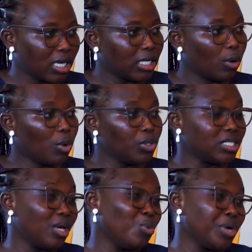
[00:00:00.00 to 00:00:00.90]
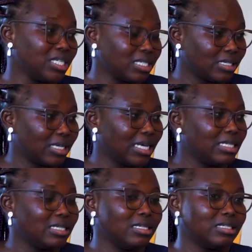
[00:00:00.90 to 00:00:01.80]
Then when we say wasting,
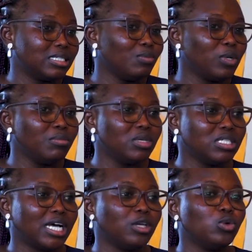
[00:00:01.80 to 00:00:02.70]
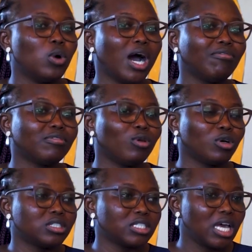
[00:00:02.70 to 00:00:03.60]
it simply means that you have
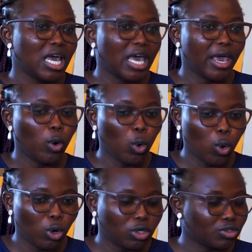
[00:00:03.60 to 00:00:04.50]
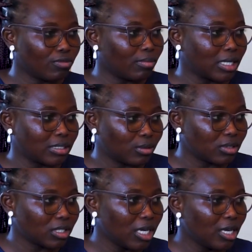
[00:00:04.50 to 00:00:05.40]
lost a whole lot of
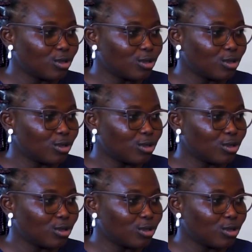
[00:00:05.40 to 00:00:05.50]
muscles.